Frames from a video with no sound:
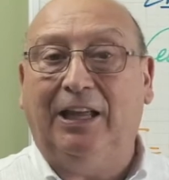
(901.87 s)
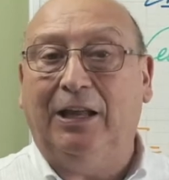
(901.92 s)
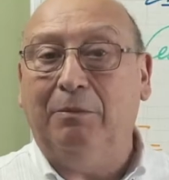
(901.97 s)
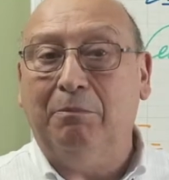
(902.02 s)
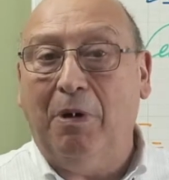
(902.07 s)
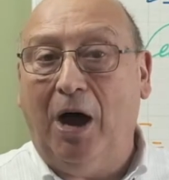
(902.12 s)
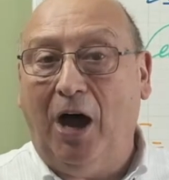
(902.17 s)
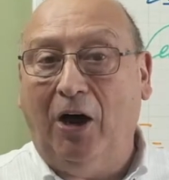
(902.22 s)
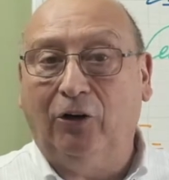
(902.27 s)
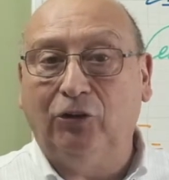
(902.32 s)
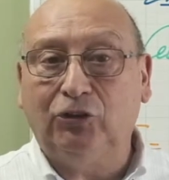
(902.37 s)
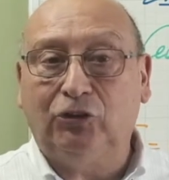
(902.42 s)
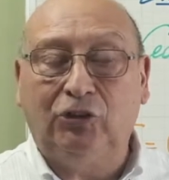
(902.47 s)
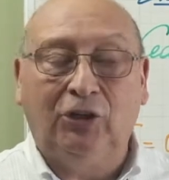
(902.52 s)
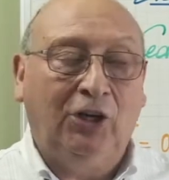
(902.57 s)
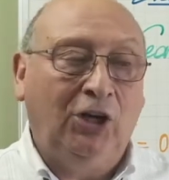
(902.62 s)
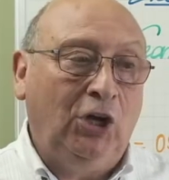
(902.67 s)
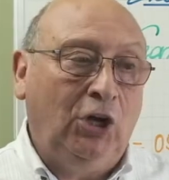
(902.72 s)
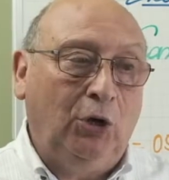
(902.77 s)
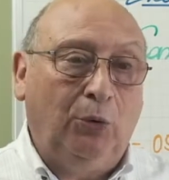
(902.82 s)
and
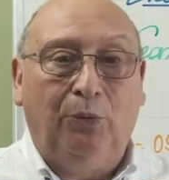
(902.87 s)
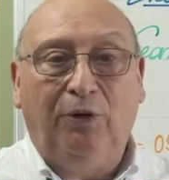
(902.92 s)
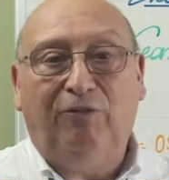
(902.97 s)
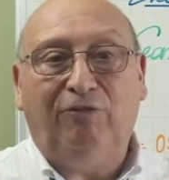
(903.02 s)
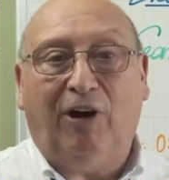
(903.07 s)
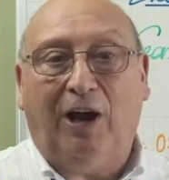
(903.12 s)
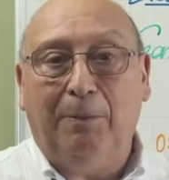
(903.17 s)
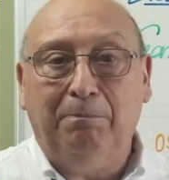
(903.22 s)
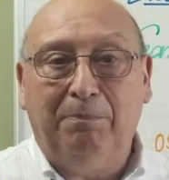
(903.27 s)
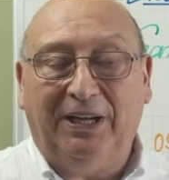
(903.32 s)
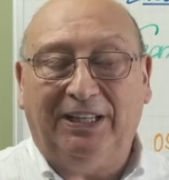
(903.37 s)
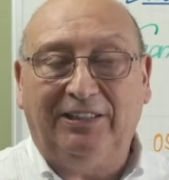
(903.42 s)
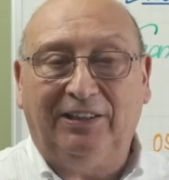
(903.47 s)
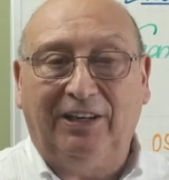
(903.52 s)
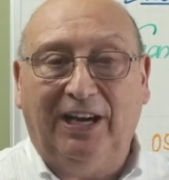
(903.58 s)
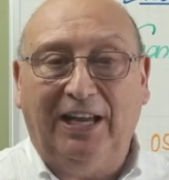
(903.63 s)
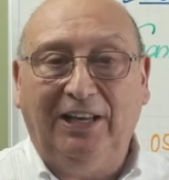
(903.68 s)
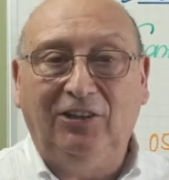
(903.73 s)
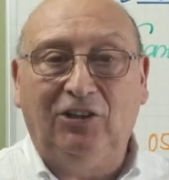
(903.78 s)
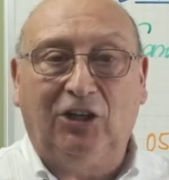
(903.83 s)
mouse. we find
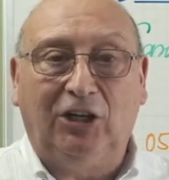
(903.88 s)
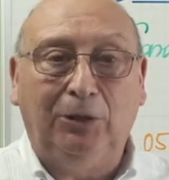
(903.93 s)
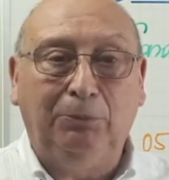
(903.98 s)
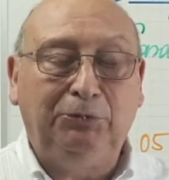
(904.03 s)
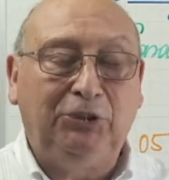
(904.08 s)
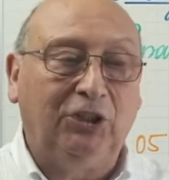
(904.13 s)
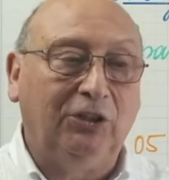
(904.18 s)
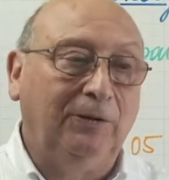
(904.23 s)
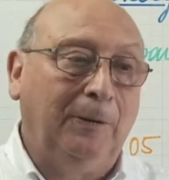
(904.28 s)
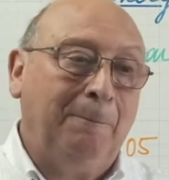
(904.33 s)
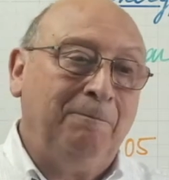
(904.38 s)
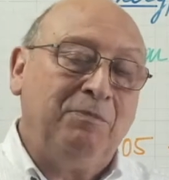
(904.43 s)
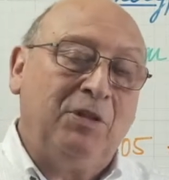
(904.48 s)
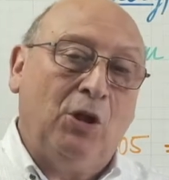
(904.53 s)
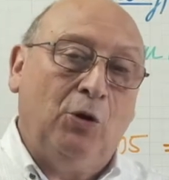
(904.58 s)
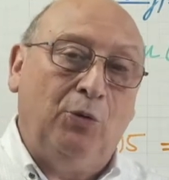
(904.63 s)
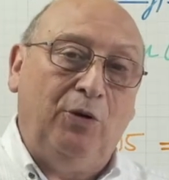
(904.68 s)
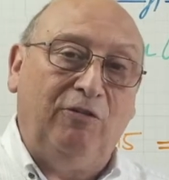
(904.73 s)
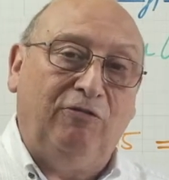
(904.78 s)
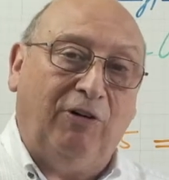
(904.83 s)
better encryption,
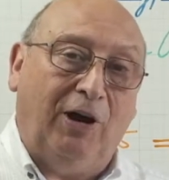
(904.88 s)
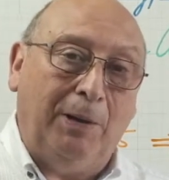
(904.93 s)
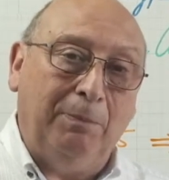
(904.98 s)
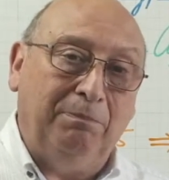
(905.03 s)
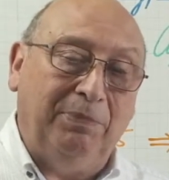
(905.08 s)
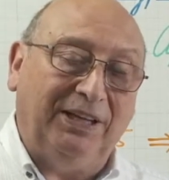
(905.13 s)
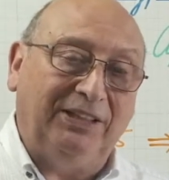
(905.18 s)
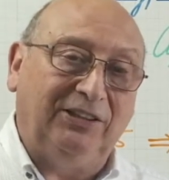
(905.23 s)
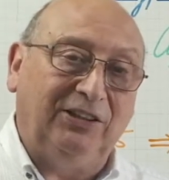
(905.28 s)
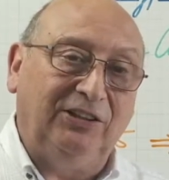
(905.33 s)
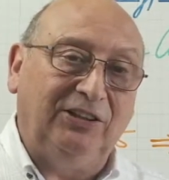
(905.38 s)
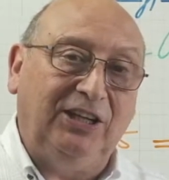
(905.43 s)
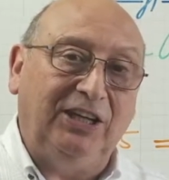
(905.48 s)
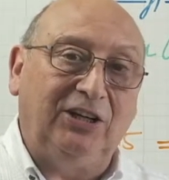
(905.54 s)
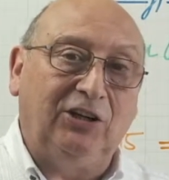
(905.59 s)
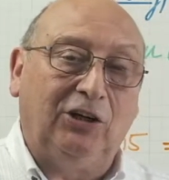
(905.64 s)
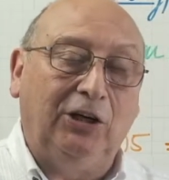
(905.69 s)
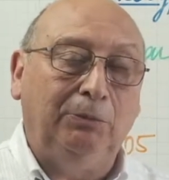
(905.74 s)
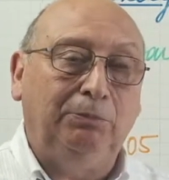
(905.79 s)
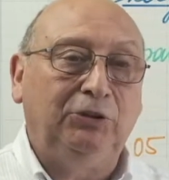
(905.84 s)
we find better
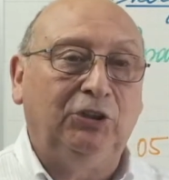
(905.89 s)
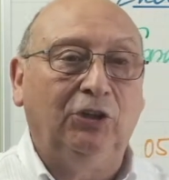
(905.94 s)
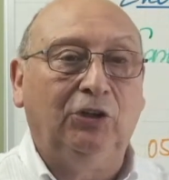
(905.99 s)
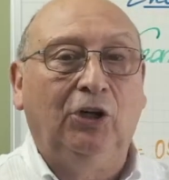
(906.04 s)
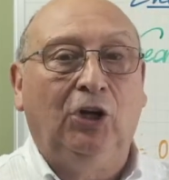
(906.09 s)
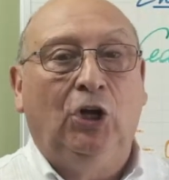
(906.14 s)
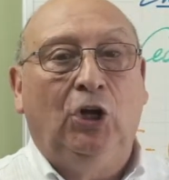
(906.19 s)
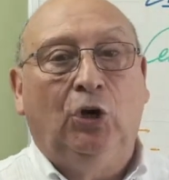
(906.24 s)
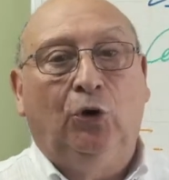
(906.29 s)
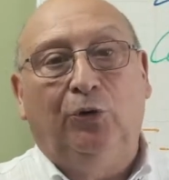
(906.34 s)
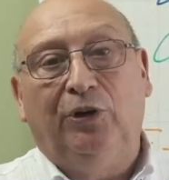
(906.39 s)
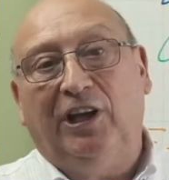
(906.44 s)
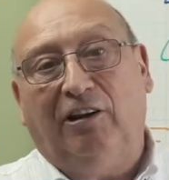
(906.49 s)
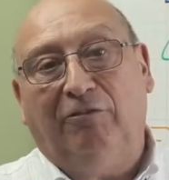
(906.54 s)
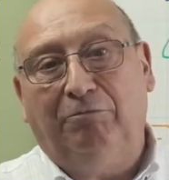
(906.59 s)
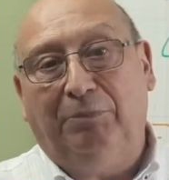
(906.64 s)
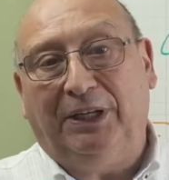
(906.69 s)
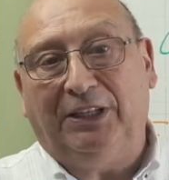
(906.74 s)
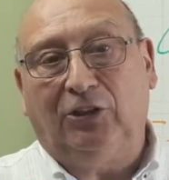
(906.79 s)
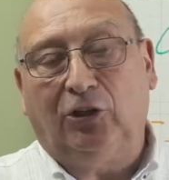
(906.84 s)
decryption, we
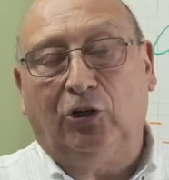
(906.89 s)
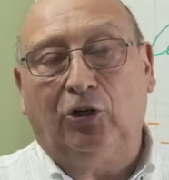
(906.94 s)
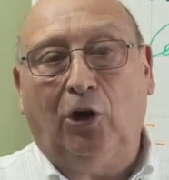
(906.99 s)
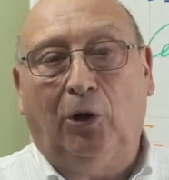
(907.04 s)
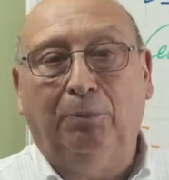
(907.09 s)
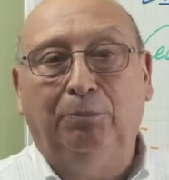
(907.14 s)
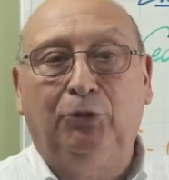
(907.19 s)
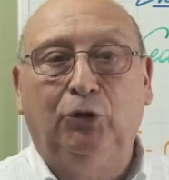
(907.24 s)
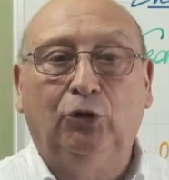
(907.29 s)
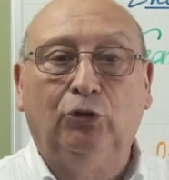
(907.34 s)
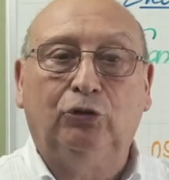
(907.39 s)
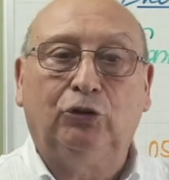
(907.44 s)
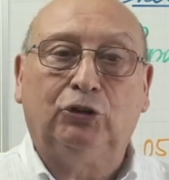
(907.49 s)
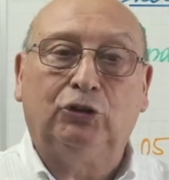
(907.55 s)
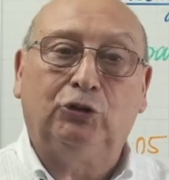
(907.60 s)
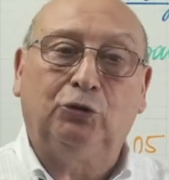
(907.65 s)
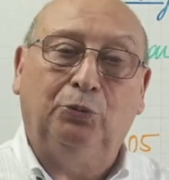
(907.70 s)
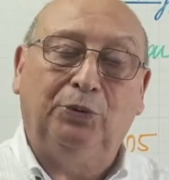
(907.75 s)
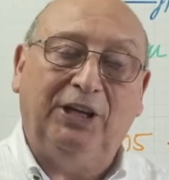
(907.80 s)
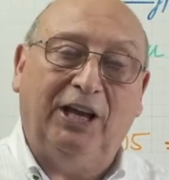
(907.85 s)
have better
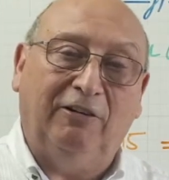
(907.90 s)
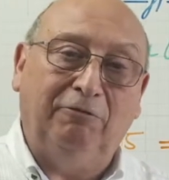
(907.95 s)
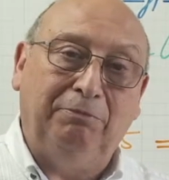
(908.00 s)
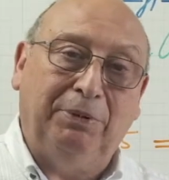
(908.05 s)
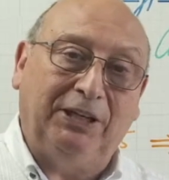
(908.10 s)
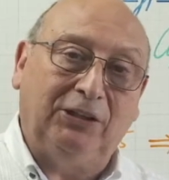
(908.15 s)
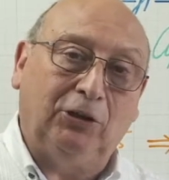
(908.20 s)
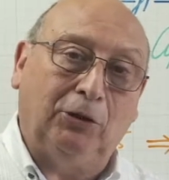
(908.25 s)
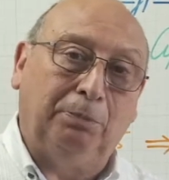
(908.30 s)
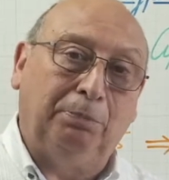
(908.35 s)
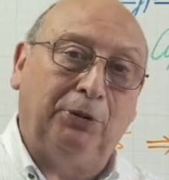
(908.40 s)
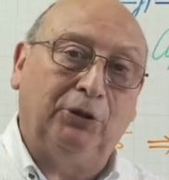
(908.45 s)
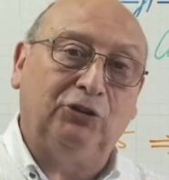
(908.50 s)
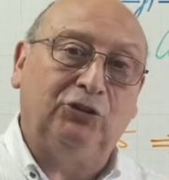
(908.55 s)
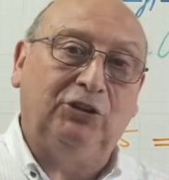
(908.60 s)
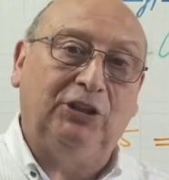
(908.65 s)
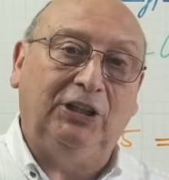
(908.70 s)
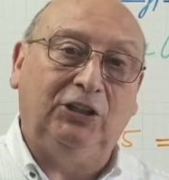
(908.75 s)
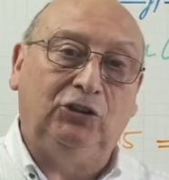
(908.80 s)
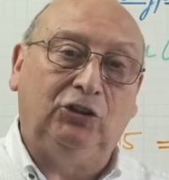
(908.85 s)
computers, we have better
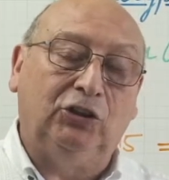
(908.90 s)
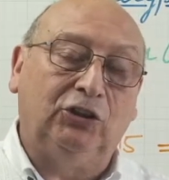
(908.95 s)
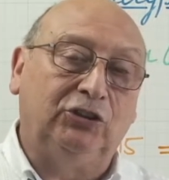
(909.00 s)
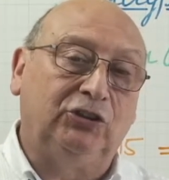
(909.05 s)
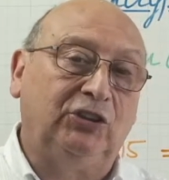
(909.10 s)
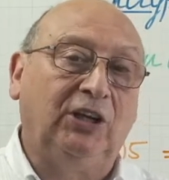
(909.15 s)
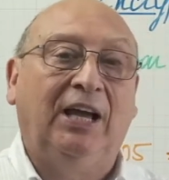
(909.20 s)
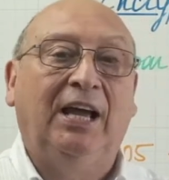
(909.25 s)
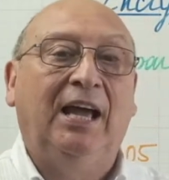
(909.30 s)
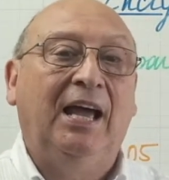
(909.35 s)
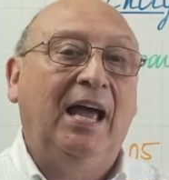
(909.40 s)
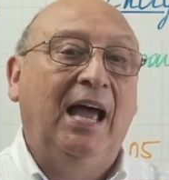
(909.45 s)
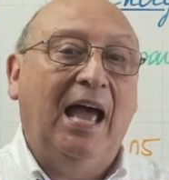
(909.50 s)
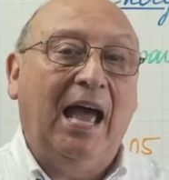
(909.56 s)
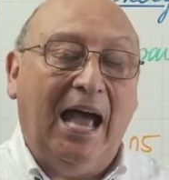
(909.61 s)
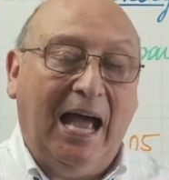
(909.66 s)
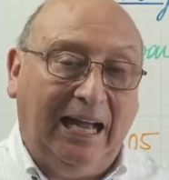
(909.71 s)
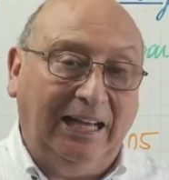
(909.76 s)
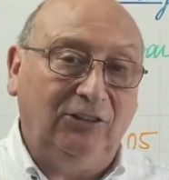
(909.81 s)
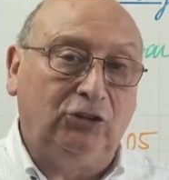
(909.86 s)
procedures,
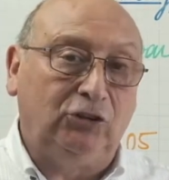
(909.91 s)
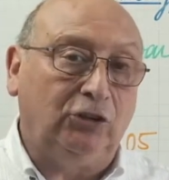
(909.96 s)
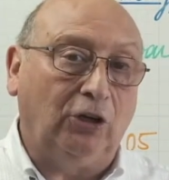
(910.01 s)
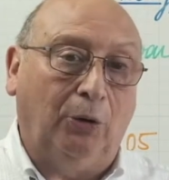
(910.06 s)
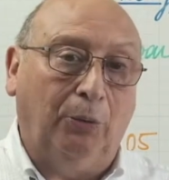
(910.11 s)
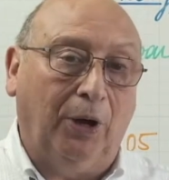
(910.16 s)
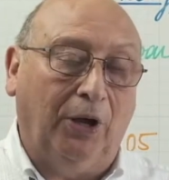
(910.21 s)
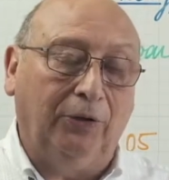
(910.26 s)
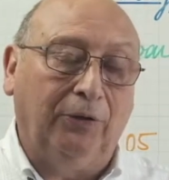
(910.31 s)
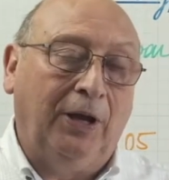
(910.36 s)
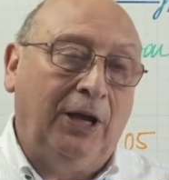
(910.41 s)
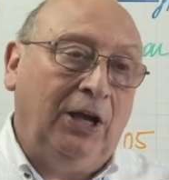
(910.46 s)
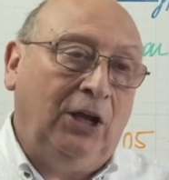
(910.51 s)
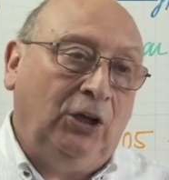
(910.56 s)
and so on.